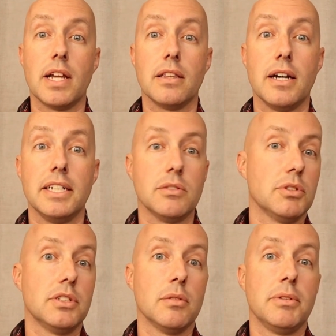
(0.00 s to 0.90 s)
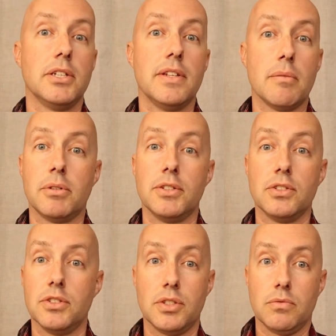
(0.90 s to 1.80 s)
online in which it appeared that
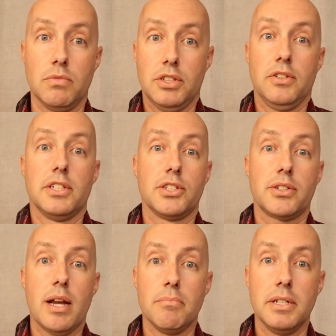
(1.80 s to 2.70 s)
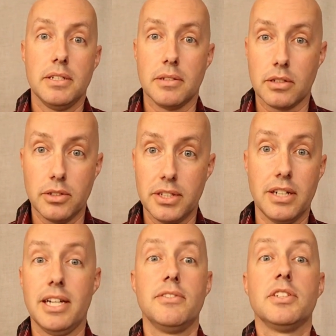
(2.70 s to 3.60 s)
person just went to their scrap bin and cleared
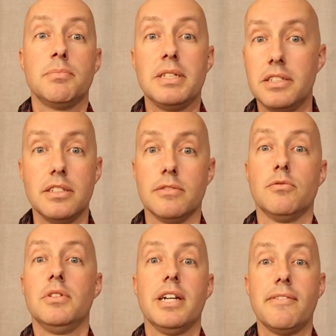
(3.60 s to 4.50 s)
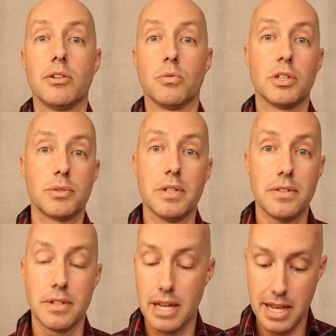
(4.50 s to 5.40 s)
out every species of wood they ever worked with